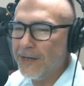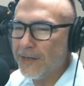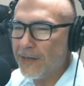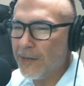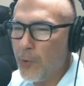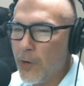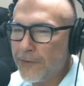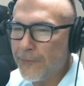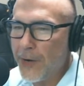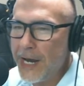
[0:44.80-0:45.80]
Good morning,
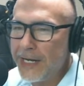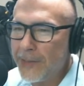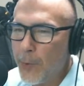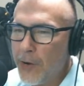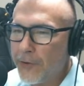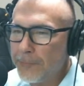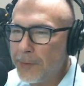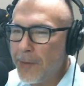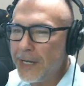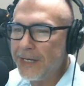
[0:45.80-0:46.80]
friend, and welcome to
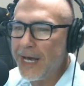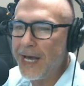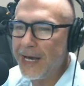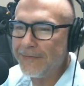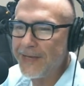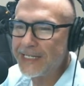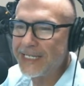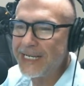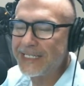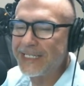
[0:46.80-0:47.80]
Monday. This
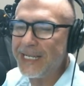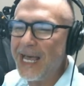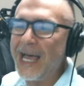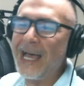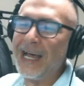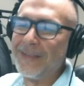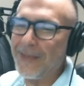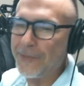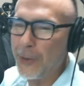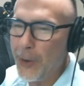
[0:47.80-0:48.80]
is the day that
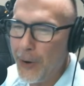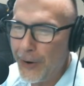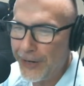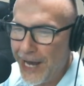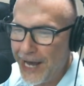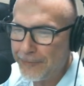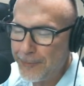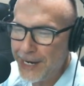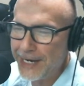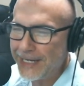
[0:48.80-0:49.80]
the Lord hath
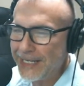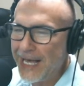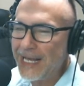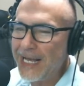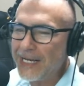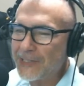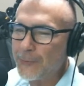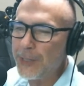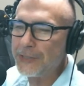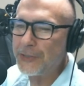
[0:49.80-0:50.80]
made. Let us
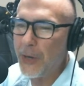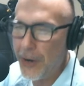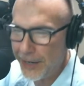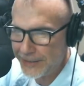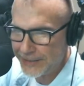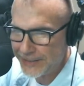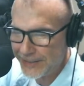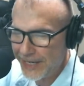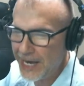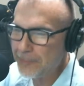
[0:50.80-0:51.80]
rejoice
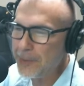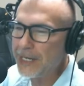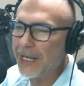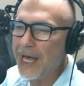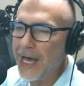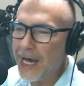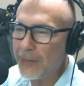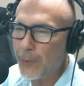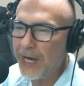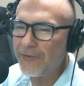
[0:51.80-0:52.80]
and be glad.
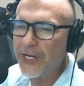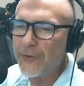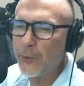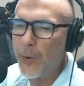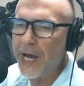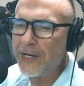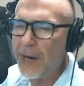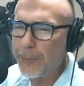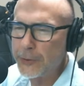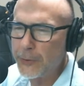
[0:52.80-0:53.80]
We have another grand
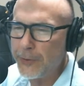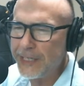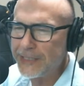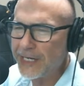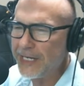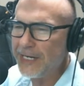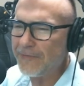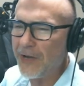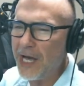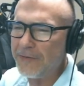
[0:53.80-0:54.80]
opportunity to live
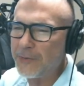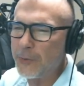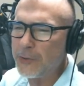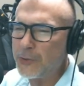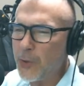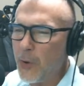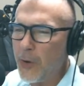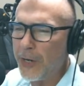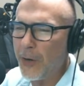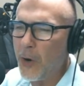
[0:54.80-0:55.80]
life, to
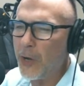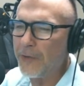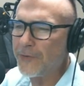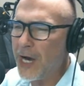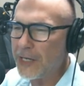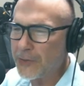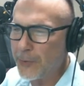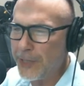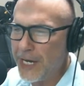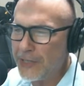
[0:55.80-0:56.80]
enjoy all of God's
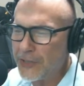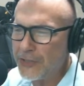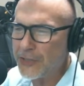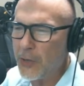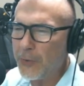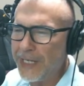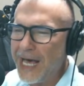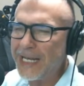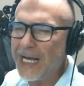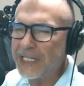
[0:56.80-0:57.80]
creation. So
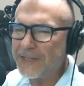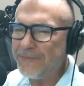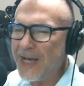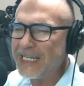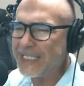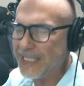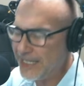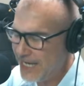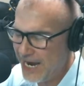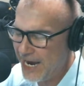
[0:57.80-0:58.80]
let us face the
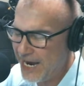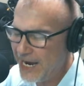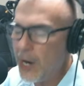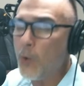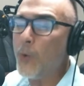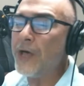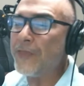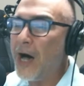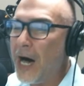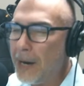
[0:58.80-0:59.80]
day with
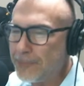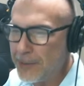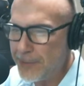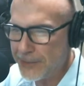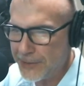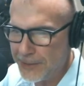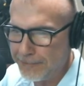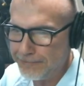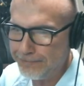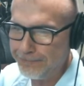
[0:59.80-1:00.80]
optimism.